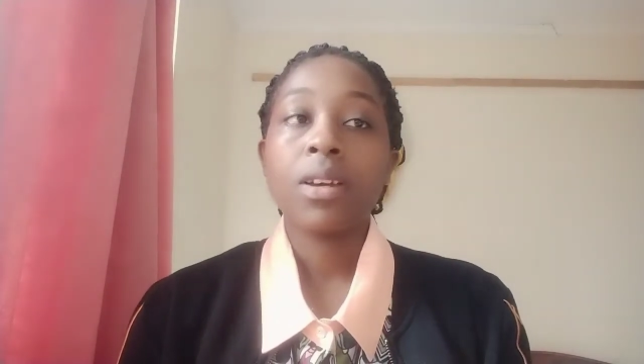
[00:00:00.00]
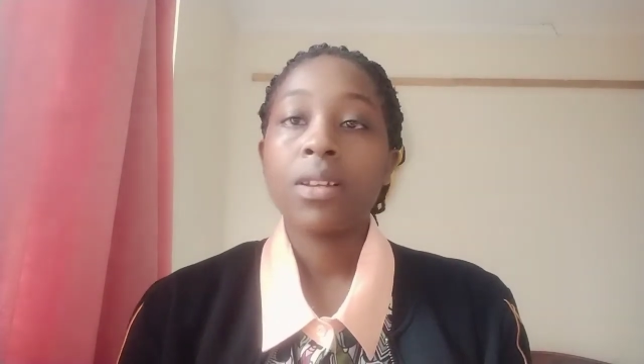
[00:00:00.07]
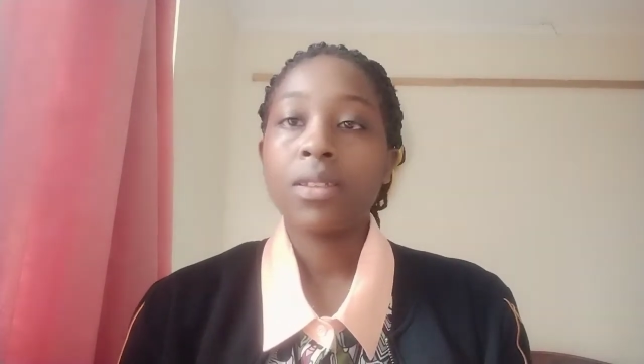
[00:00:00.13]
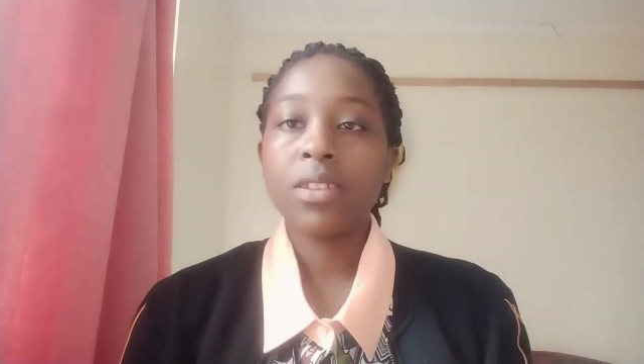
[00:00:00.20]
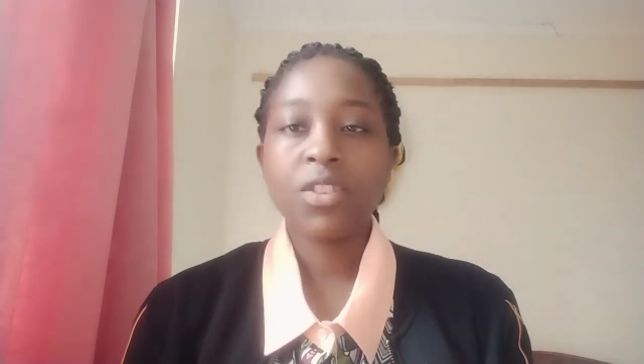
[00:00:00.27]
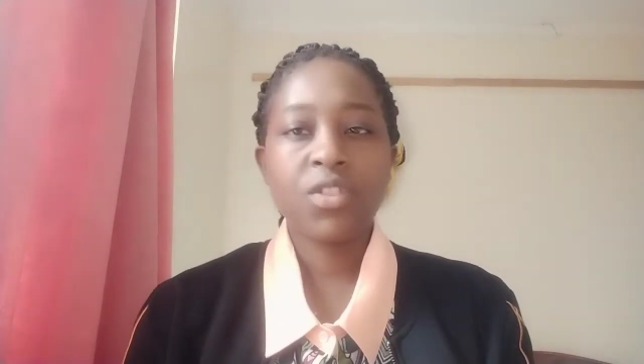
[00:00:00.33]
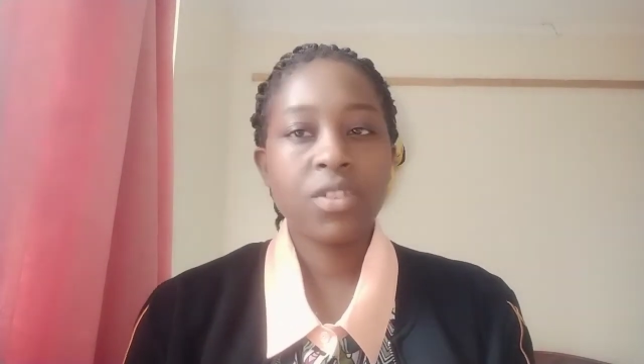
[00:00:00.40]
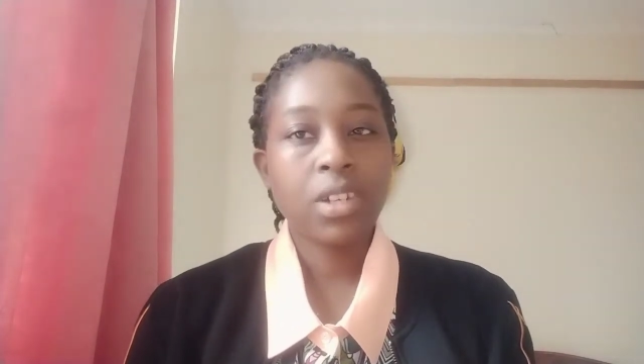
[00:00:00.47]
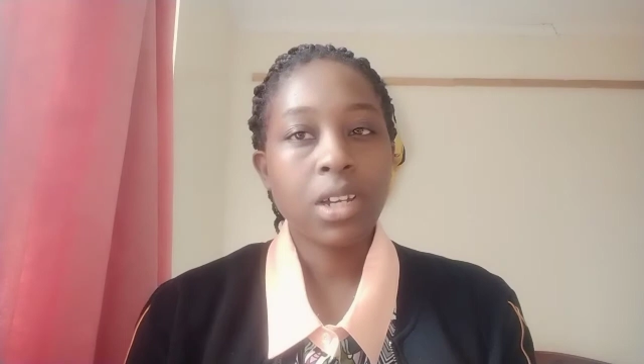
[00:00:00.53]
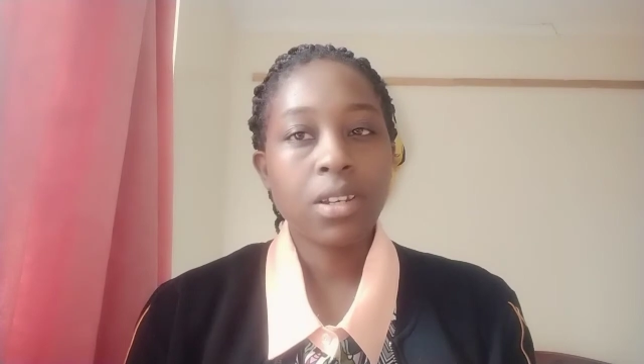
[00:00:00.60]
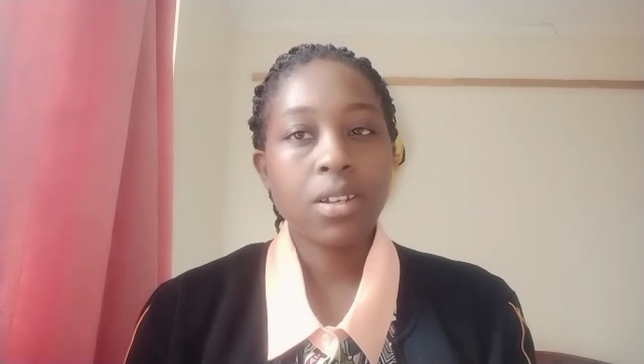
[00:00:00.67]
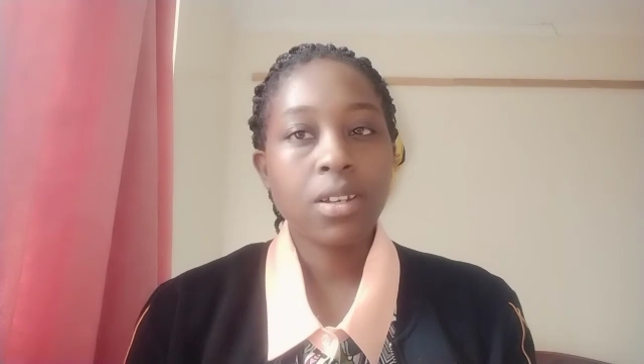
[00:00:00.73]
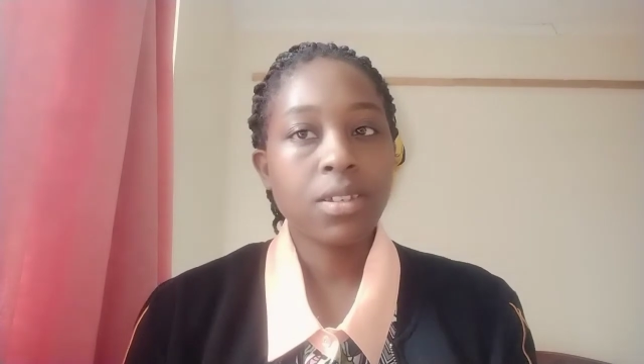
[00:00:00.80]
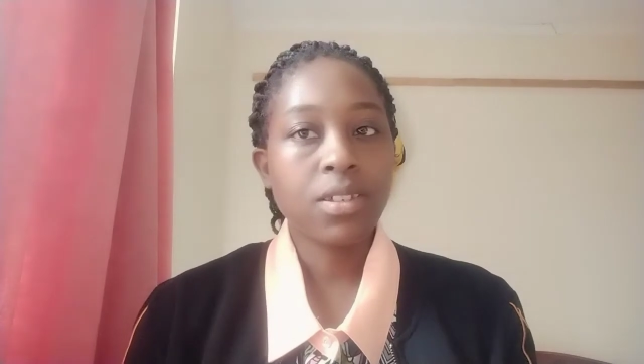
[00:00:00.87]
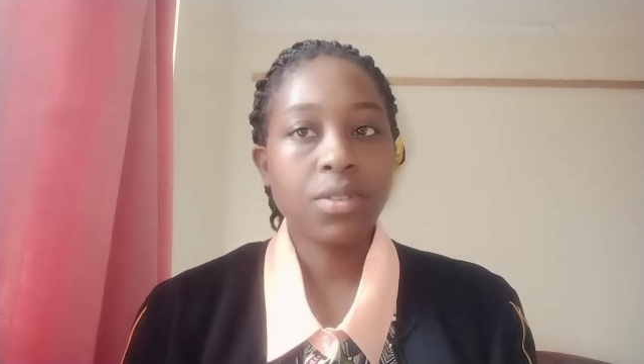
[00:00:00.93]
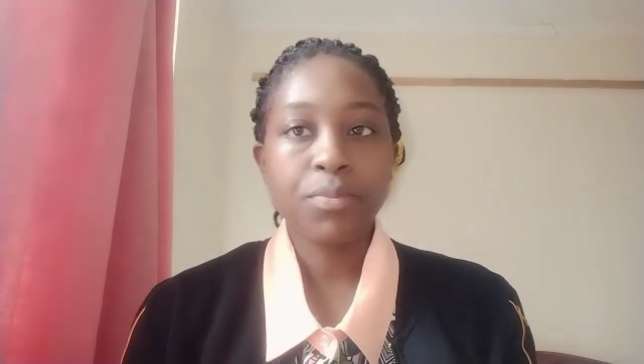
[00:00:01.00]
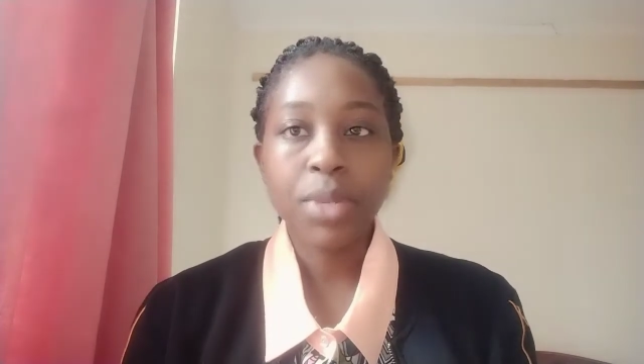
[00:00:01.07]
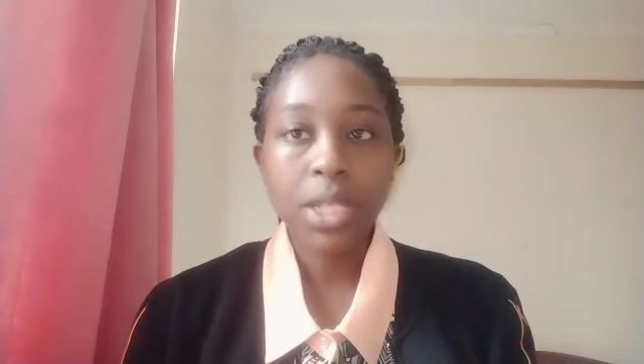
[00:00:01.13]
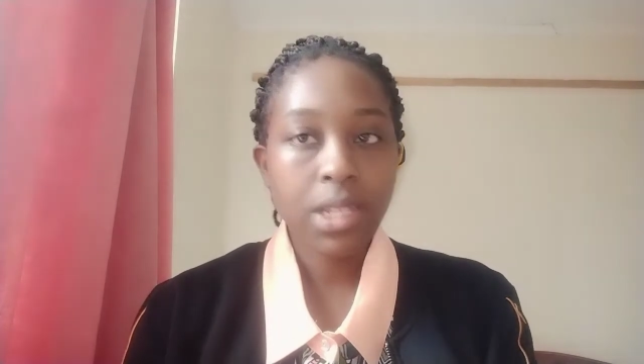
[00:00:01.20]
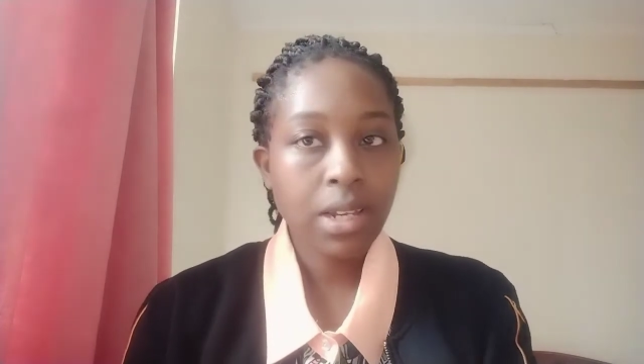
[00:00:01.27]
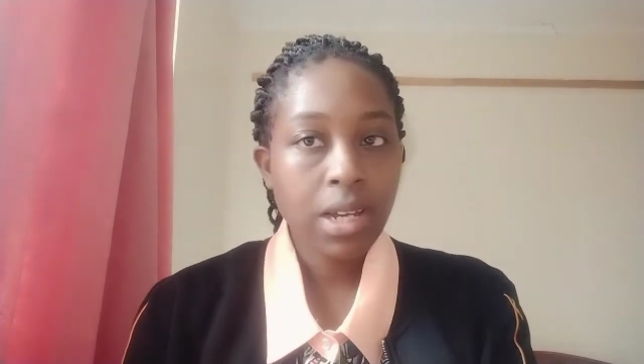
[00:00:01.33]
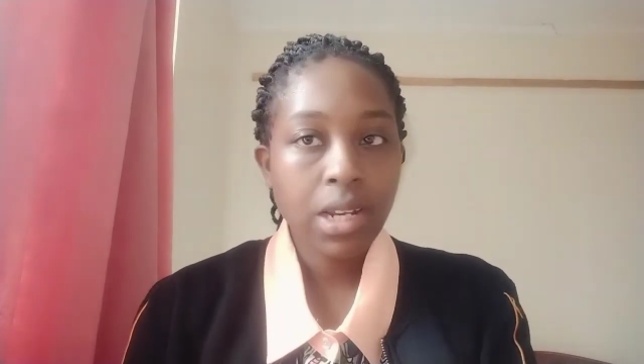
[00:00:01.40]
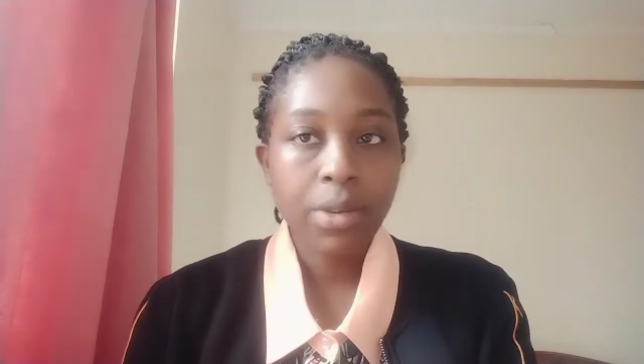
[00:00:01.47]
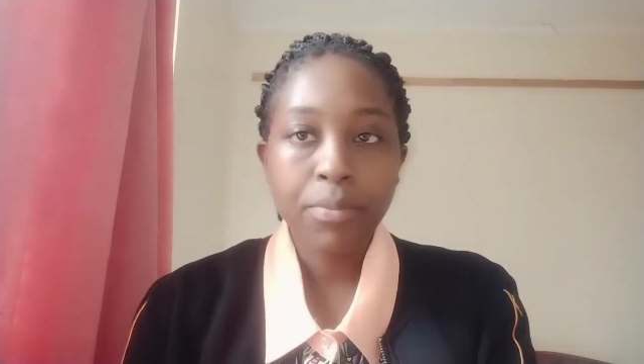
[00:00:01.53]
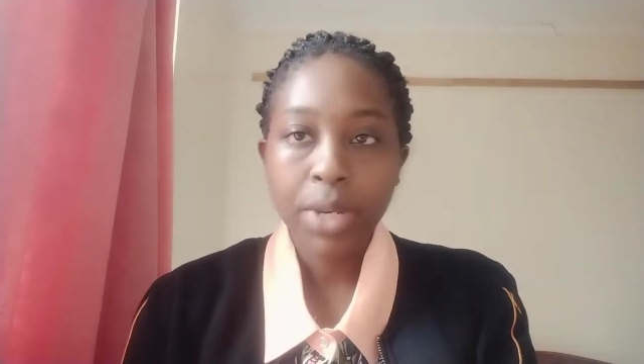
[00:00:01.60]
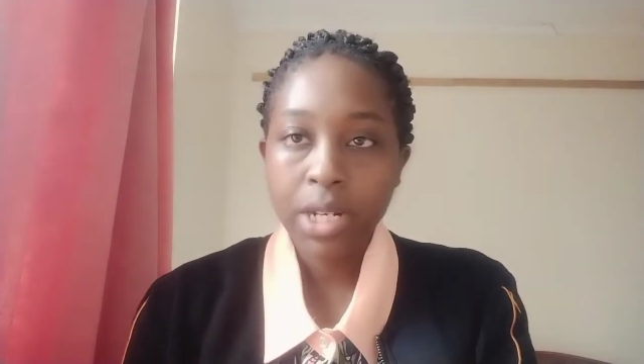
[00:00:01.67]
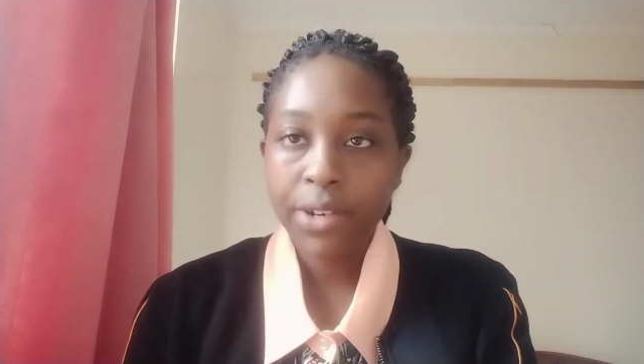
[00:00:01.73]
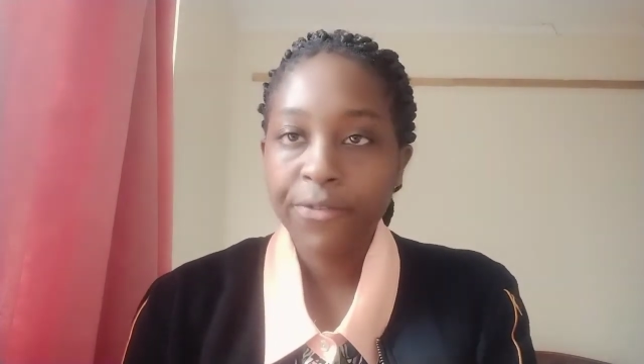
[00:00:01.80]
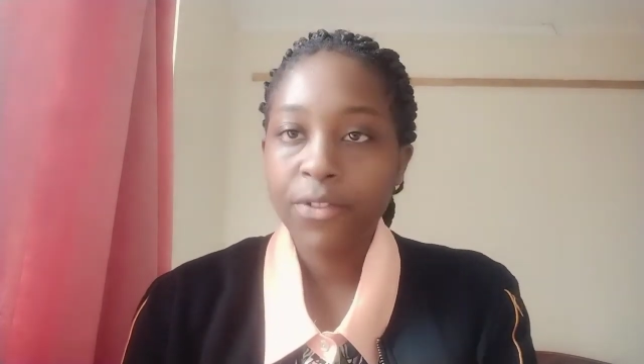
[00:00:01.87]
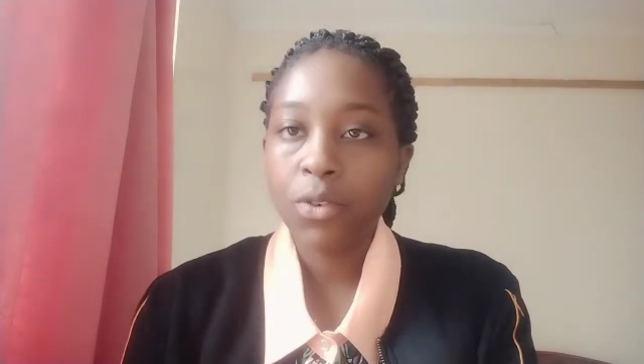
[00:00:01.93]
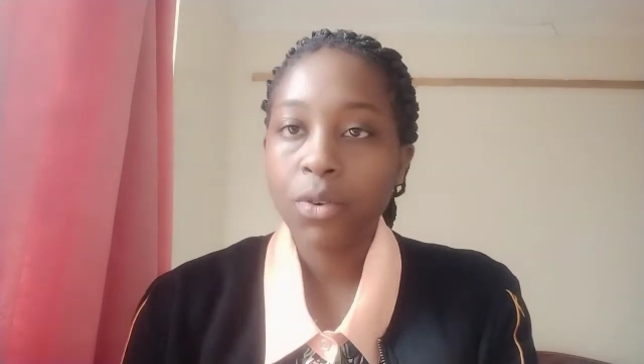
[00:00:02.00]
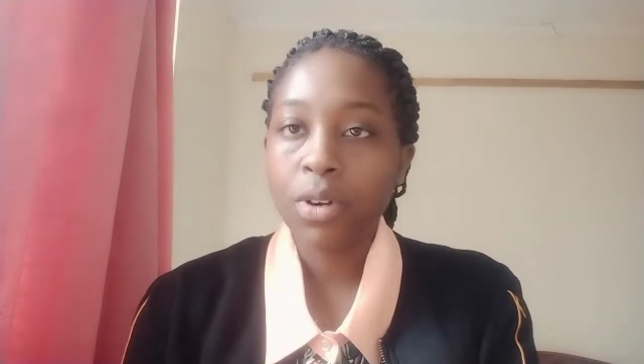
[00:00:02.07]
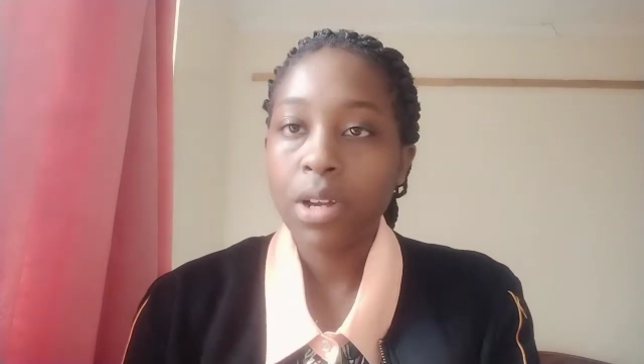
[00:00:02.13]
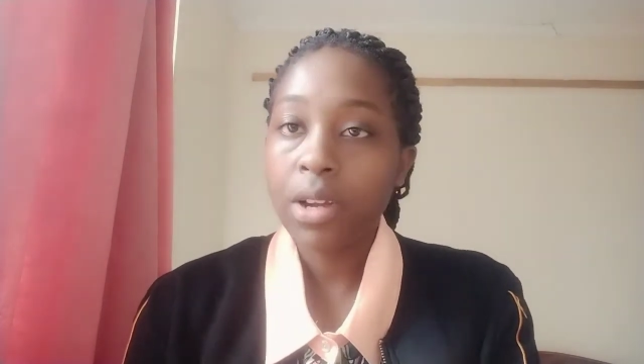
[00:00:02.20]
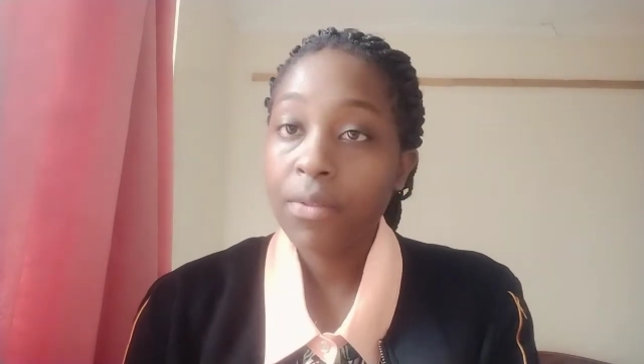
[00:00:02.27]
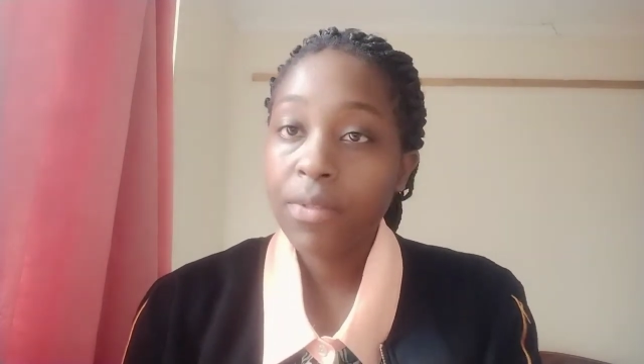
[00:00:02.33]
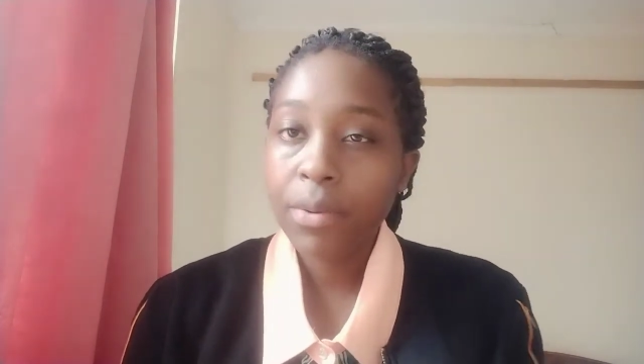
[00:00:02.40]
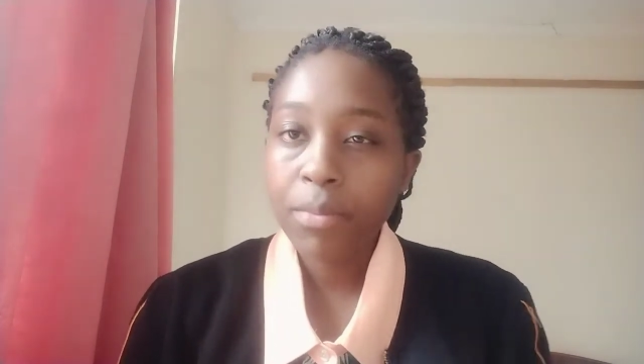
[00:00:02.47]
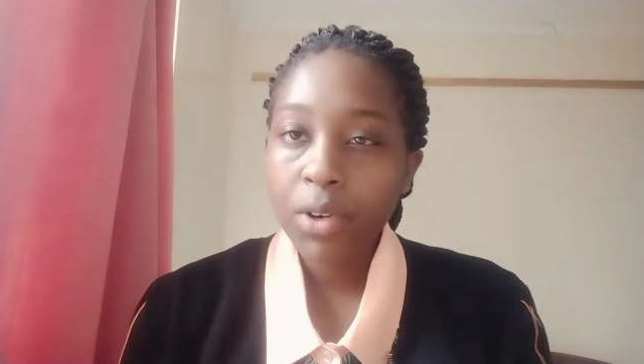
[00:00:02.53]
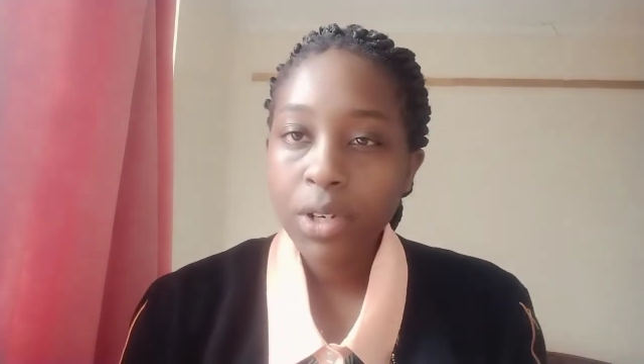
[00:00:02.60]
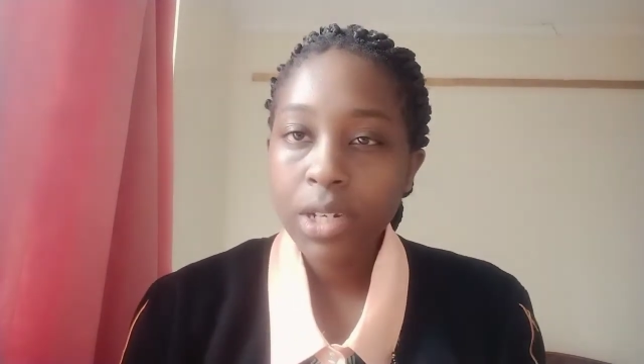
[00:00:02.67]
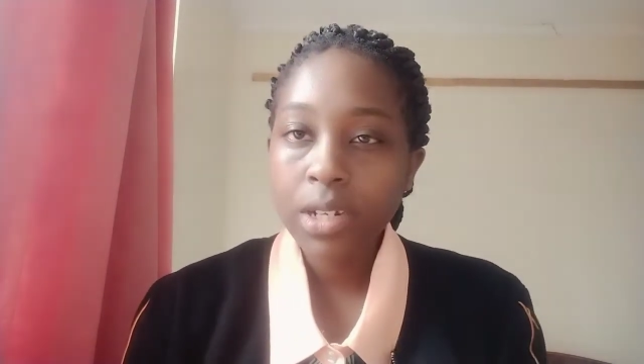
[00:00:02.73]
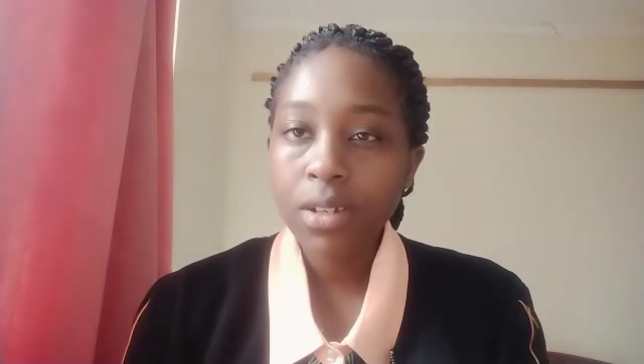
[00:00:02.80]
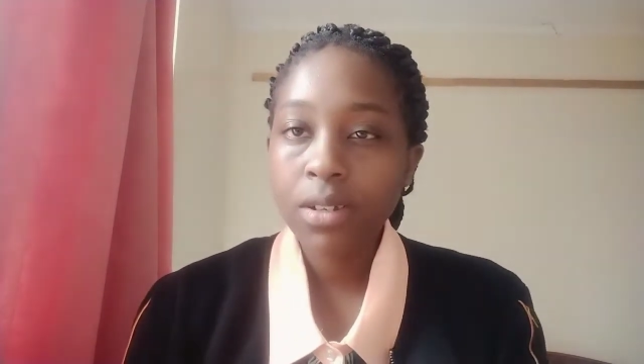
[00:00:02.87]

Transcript: this channel is basically meant for everybody.